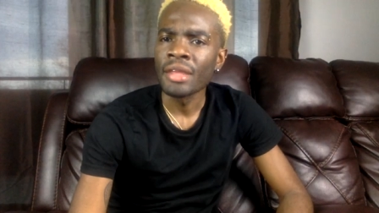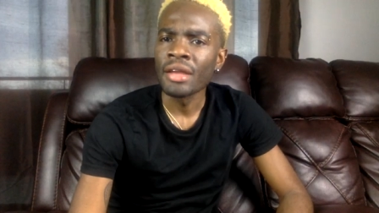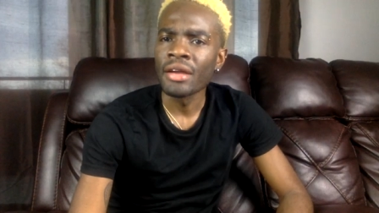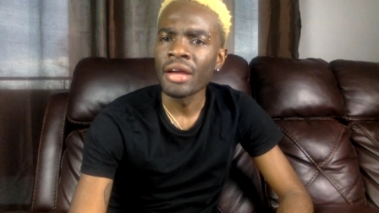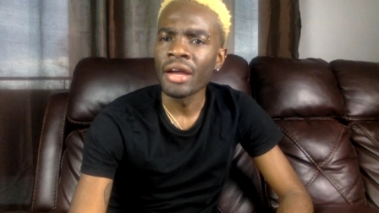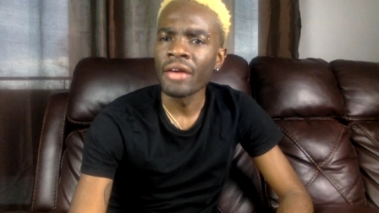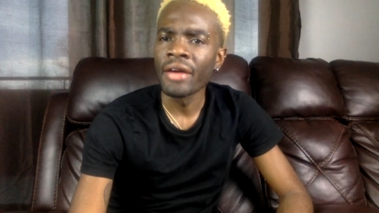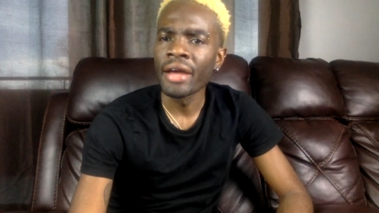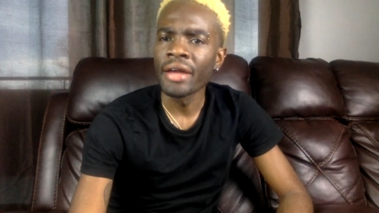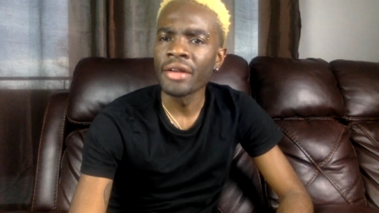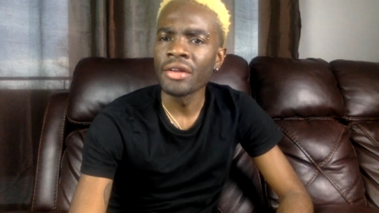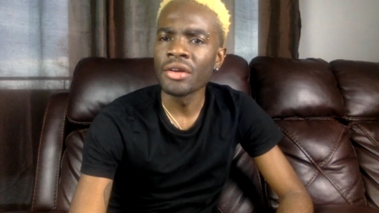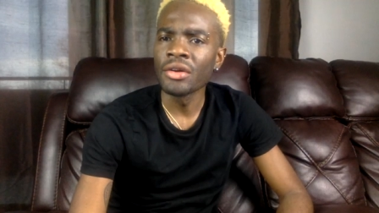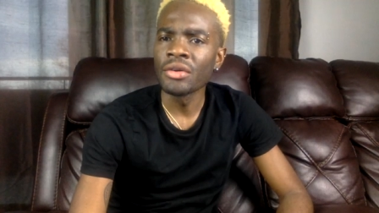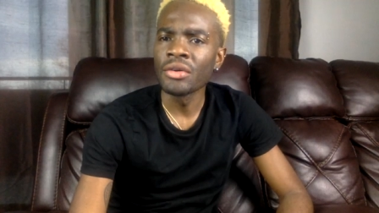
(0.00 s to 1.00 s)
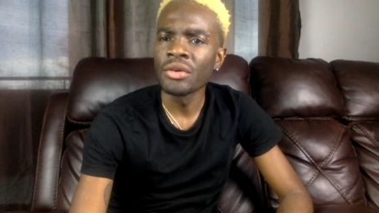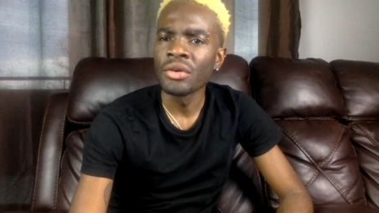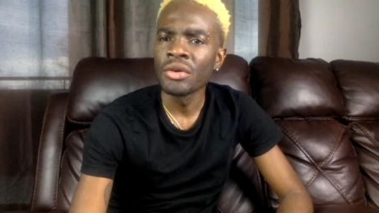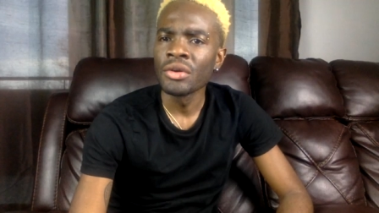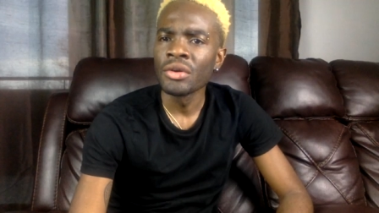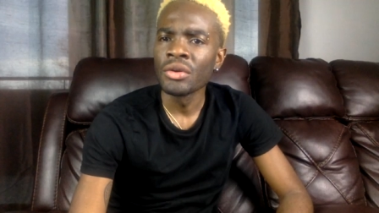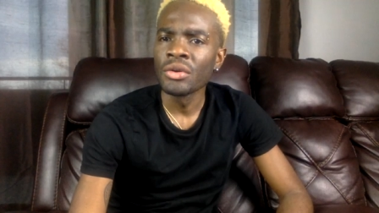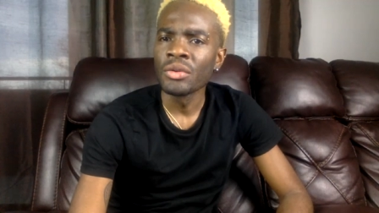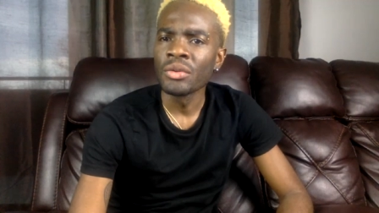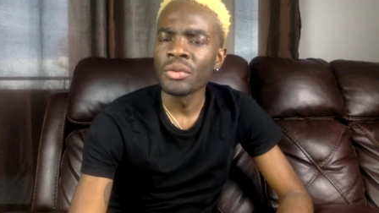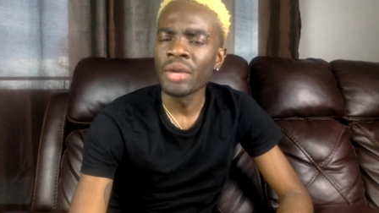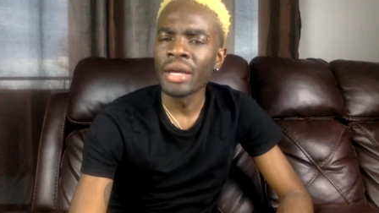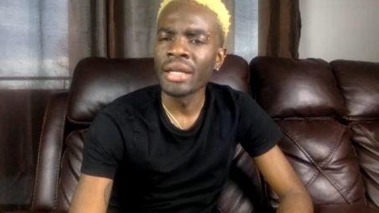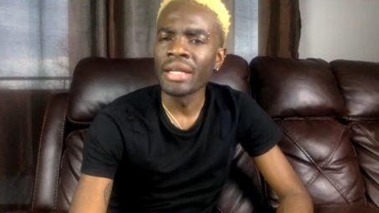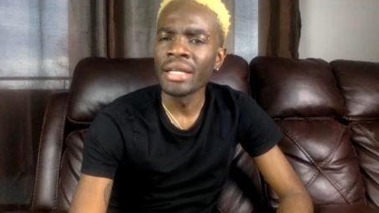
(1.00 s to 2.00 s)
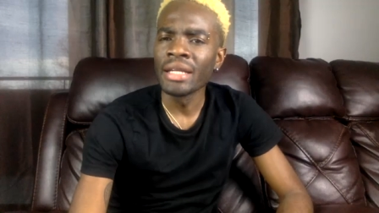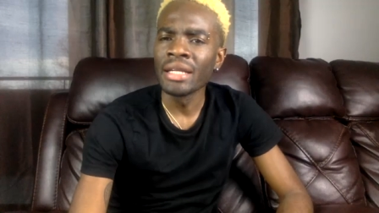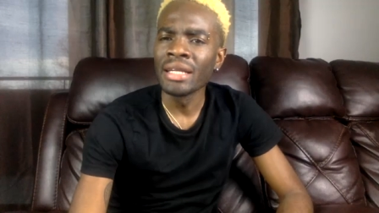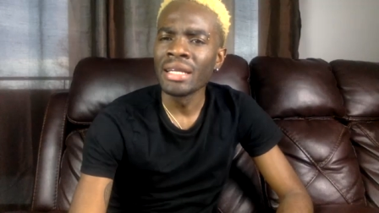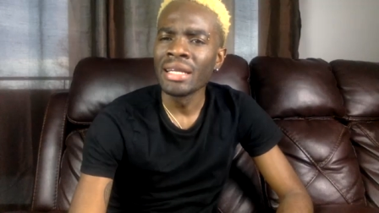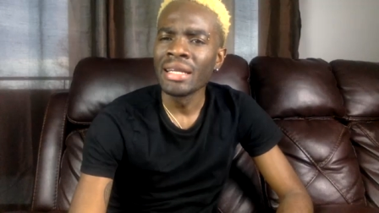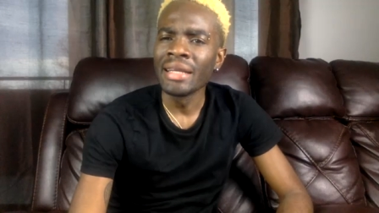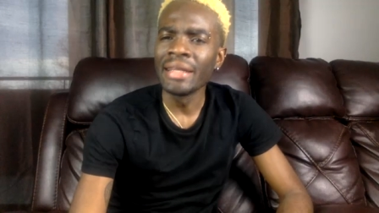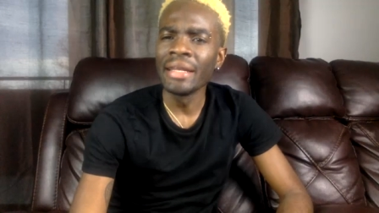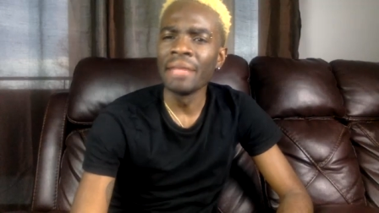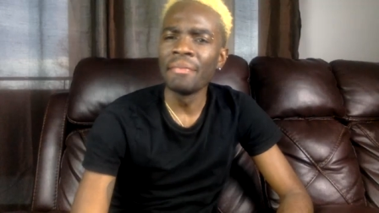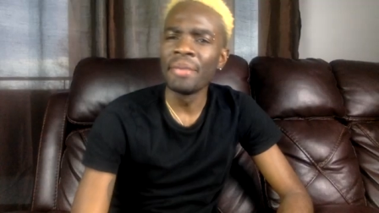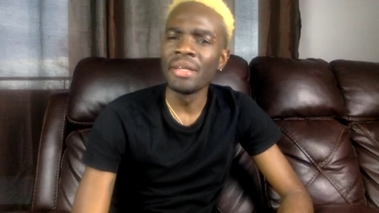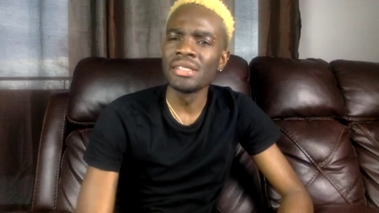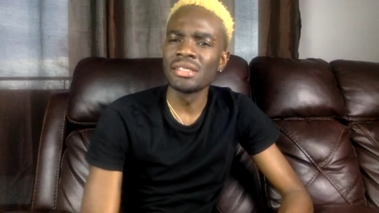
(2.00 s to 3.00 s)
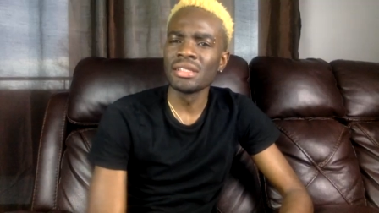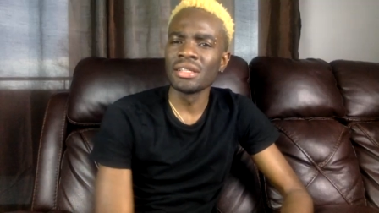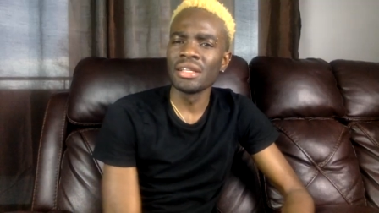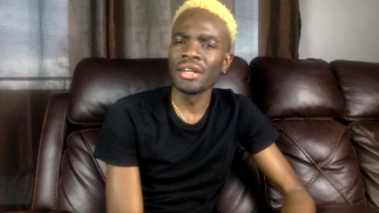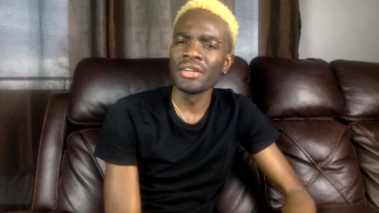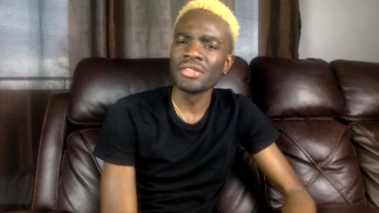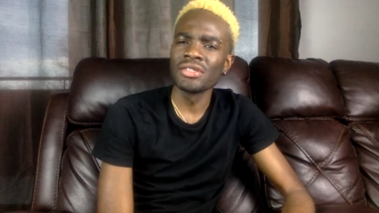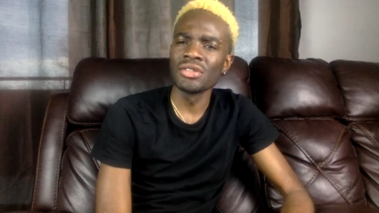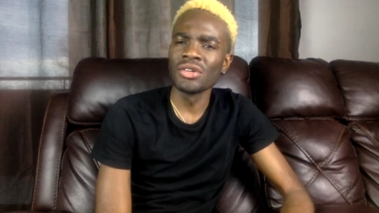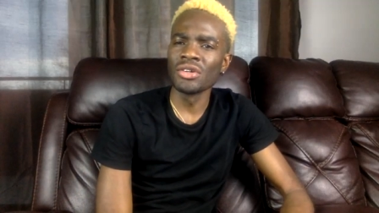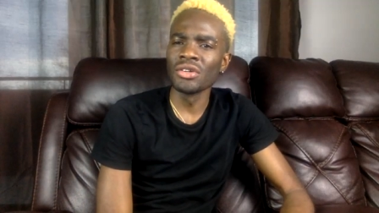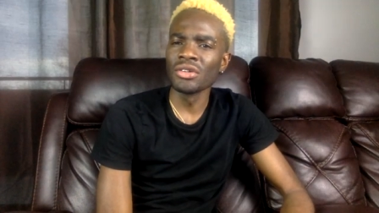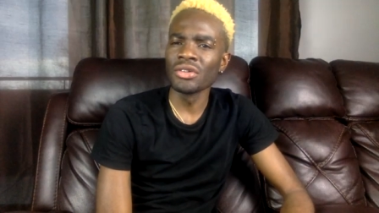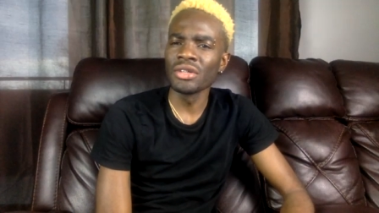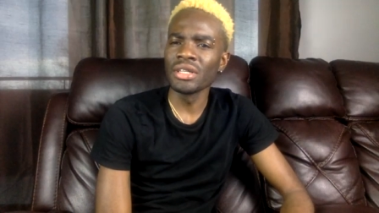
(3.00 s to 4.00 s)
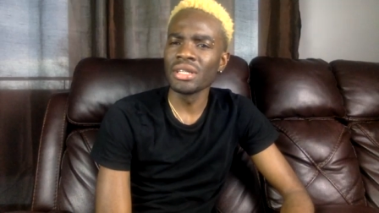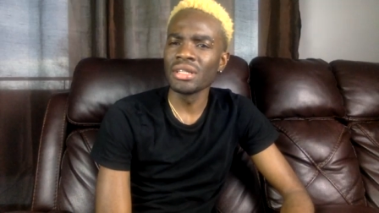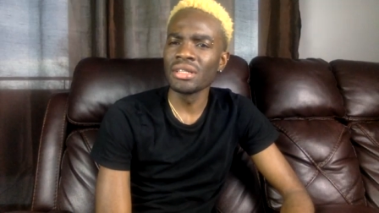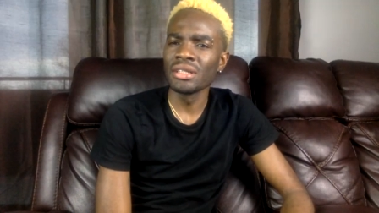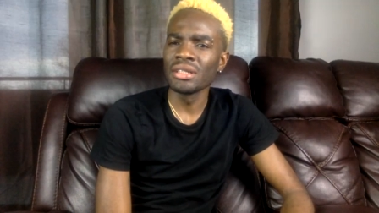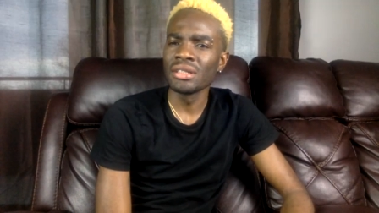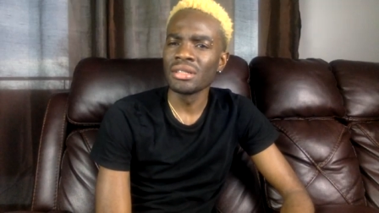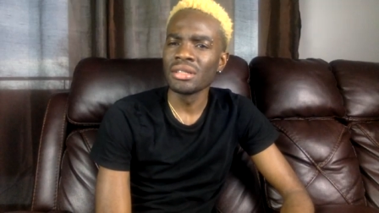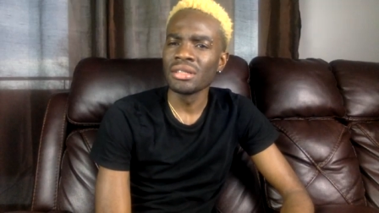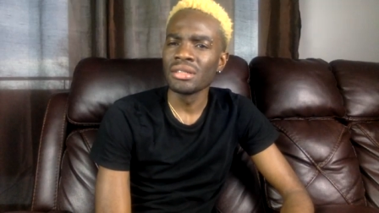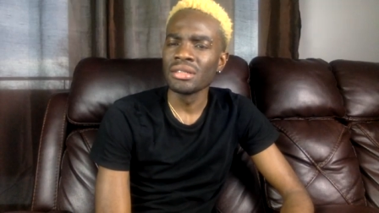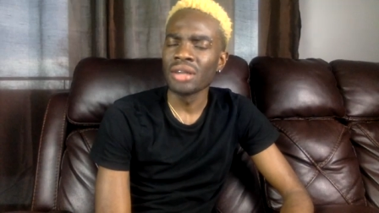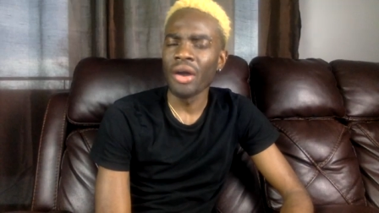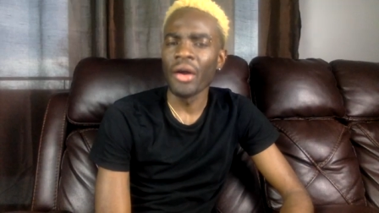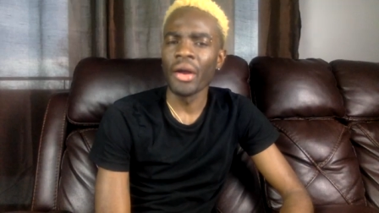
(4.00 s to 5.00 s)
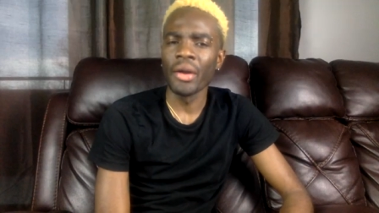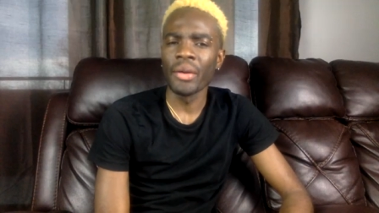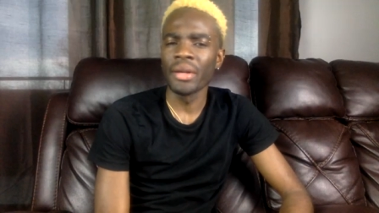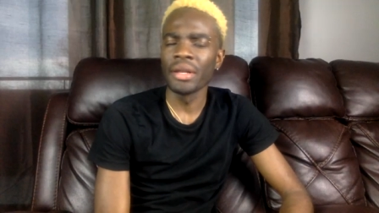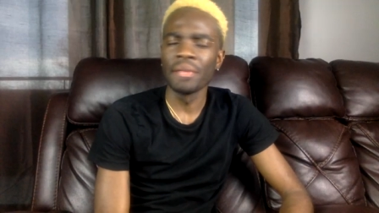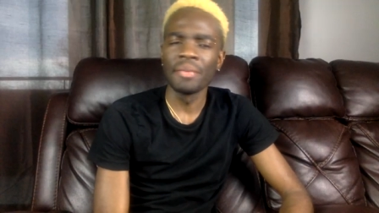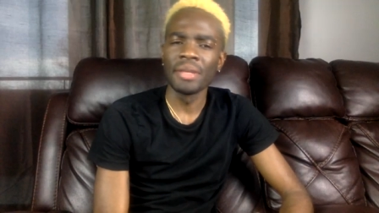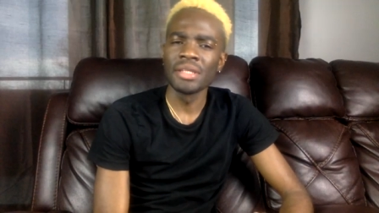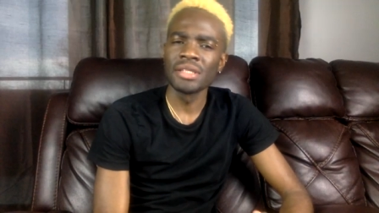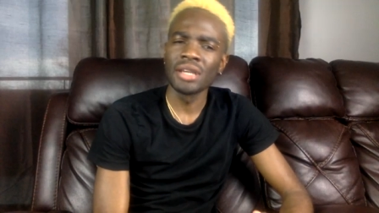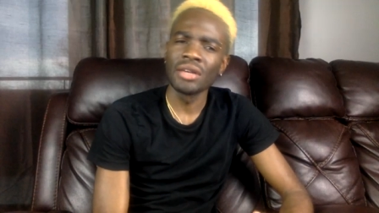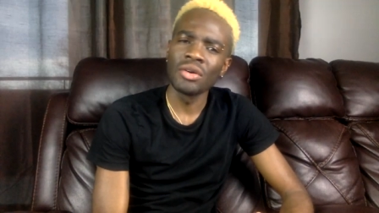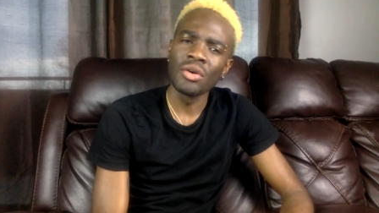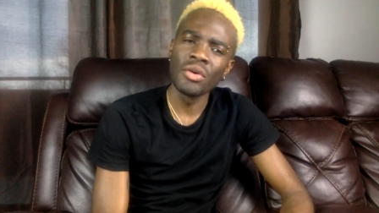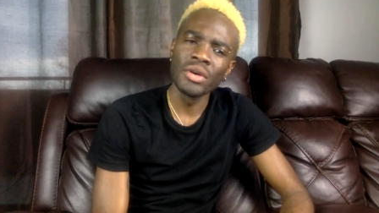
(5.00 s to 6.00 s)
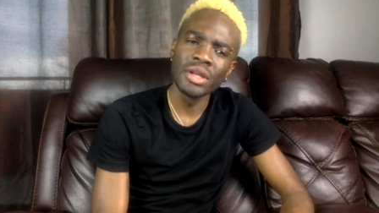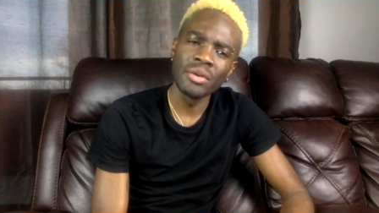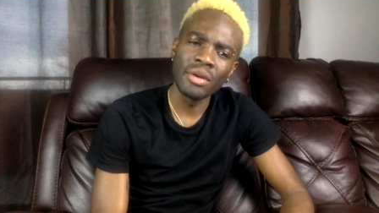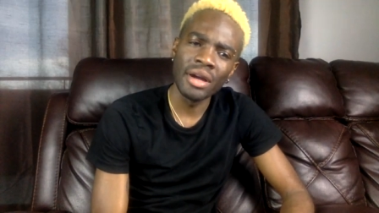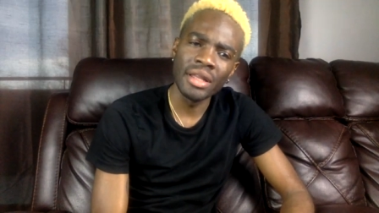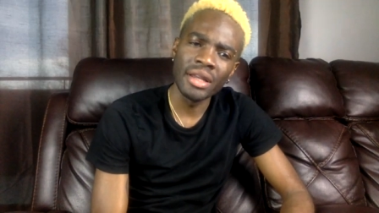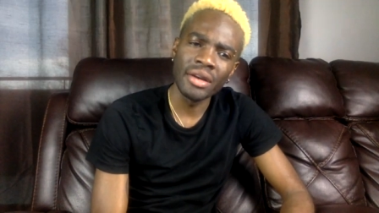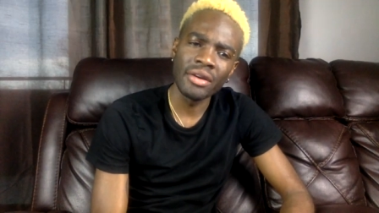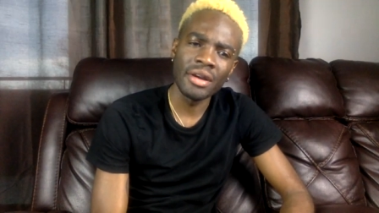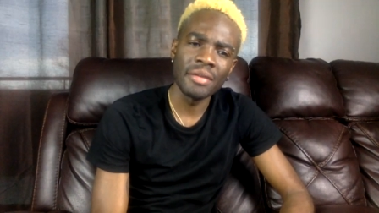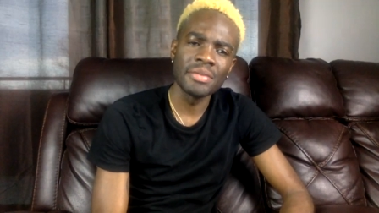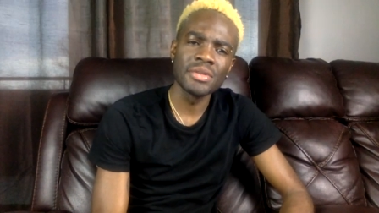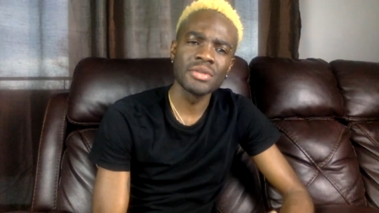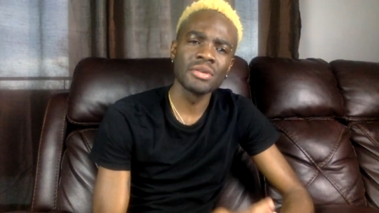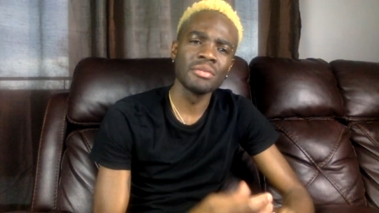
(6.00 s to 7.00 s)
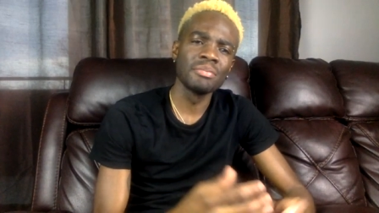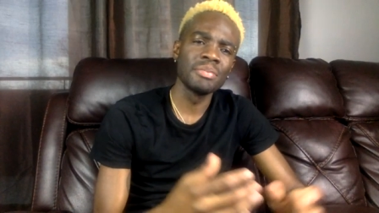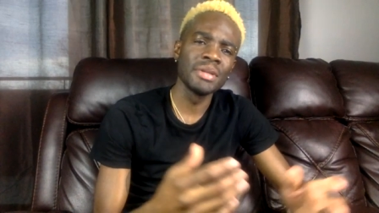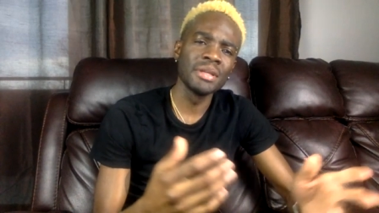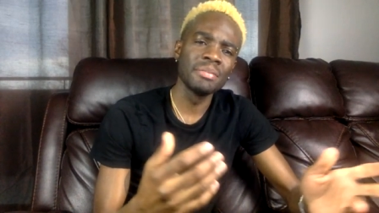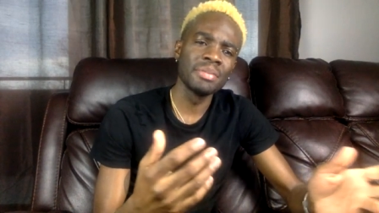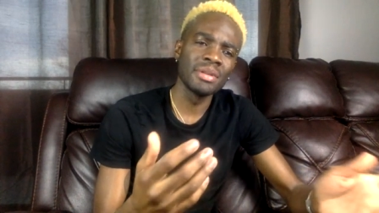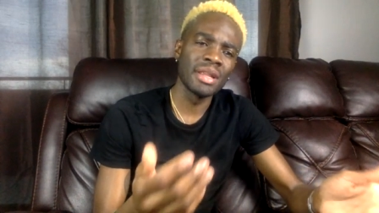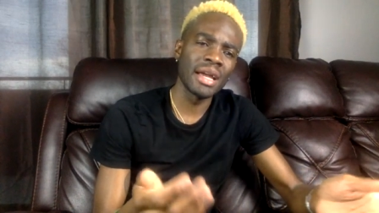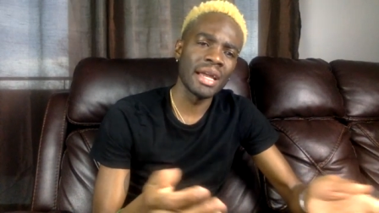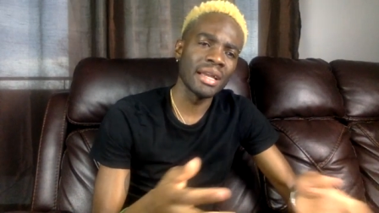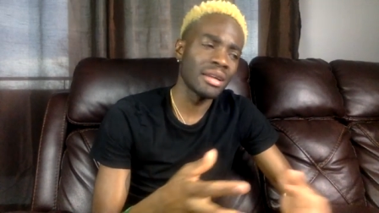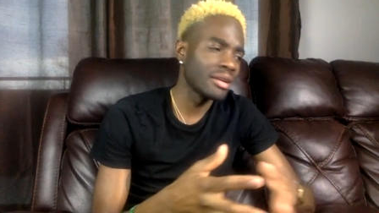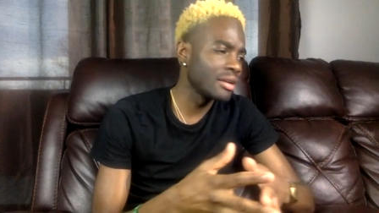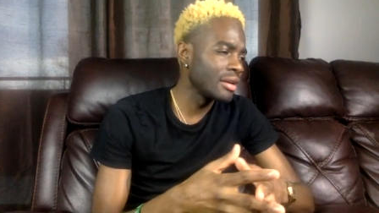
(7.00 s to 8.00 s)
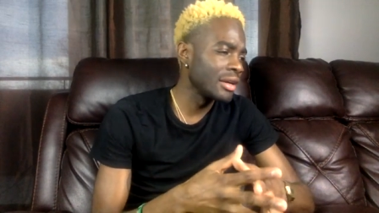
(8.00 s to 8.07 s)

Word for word: Right, uh, right now, where the it depends, you know, there's no real correct It depends on how you want your crab. Some people like